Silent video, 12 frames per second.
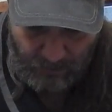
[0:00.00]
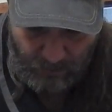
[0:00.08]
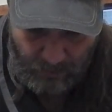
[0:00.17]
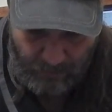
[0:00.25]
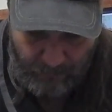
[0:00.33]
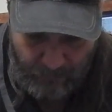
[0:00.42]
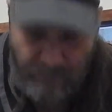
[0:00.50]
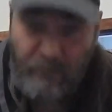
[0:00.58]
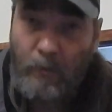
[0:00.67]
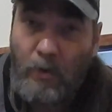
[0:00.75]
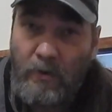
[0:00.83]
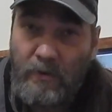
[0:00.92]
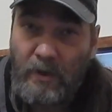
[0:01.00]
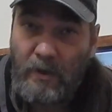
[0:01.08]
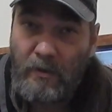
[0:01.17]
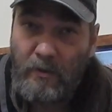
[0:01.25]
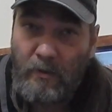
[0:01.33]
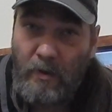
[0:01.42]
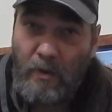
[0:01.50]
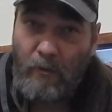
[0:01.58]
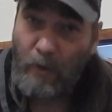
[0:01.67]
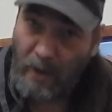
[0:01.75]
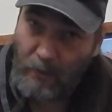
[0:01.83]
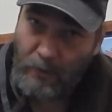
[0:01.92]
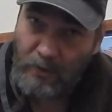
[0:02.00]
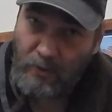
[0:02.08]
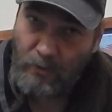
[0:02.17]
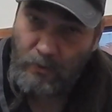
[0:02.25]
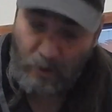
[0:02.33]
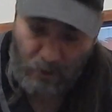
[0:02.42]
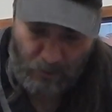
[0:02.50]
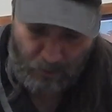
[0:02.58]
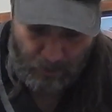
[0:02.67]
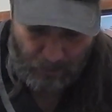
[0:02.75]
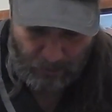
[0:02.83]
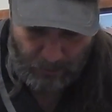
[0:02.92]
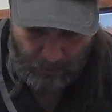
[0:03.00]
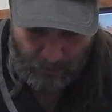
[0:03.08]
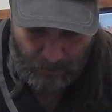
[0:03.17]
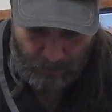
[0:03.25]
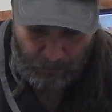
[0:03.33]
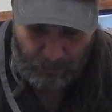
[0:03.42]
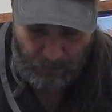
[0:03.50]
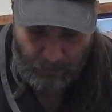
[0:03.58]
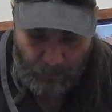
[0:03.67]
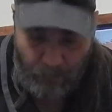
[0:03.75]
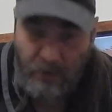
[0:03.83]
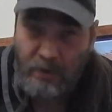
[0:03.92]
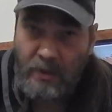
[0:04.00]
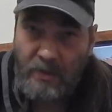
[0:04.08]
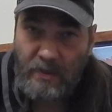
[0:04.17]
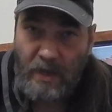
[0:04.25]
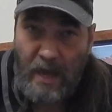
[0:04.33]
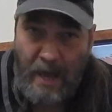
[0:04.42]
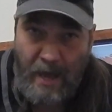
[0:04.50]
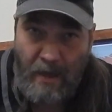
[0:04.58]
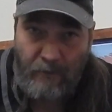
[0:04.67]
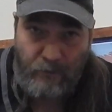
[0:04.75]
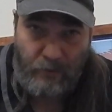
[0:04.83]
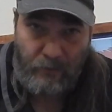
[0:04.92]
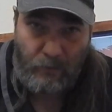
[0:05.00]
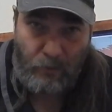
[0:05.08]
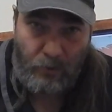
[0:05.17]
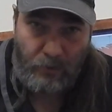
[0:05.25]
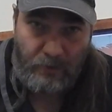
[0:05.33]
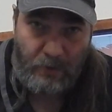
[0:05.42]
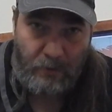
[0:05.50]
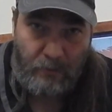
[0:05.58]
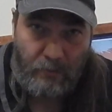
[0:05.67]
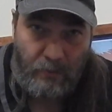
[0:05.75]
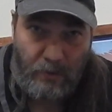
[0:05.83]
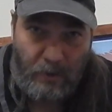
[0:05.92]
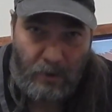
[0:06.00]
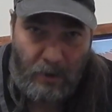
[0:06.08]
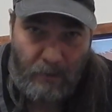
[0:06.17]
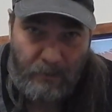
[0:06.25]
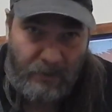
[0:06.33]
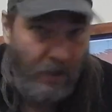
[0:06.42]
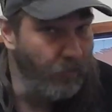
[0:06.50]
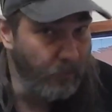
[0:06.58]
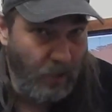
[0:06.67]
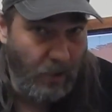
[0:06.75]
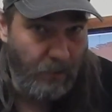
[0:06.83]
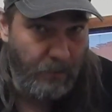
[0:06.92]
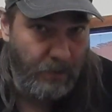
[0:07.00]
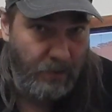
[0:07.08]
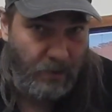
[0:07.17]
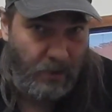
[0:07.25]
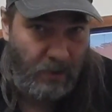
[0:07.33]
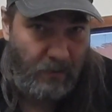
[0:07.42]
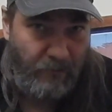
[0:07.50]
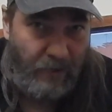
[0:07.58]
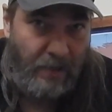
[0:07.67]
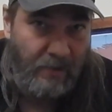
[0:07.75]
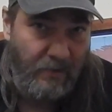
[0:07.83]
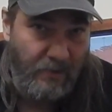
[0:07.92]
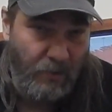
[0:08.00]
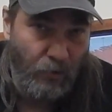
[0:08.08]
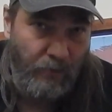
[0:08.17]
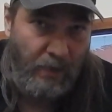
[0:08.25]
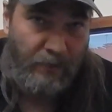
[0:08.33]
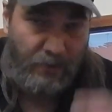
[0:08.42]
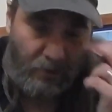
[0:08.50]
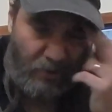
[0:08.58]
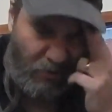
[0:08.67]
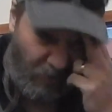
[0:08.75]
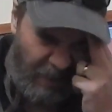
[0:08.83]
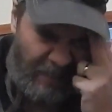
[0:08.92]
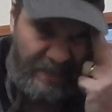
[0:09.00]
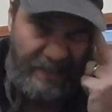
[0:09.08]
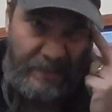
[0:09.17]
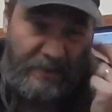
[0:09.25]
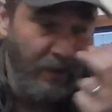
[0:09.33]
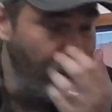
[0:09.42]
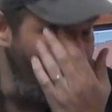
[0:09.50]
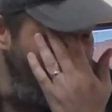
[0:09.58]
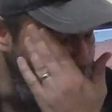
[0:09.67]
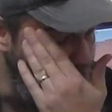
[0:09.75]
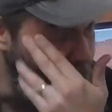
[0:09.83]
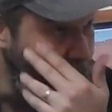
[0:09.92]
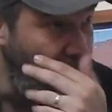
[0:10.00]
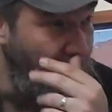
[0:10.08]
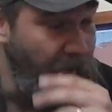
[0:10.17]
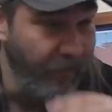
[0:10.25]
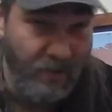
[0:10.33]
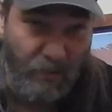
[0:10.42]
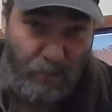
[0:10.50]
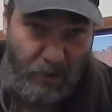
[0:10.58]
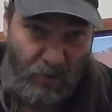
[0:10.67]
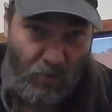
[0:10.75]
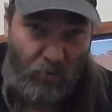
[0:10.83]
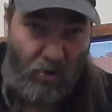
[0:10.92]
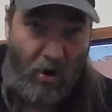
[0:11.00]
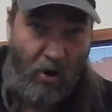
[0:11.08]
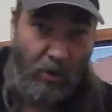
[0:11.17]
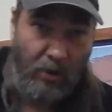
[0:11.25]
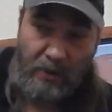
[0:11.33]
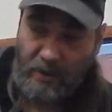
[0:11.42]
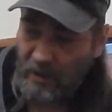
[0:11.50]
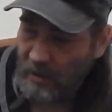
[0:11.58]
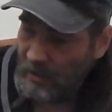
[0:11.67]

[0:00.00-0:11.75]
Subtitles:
do you ever driven a motorcycle? Well, how are you? Big red one. And yes, I have driven a motorcycle several times. In fact, there's a movie out there called Aces that we did where I have this big old Harley,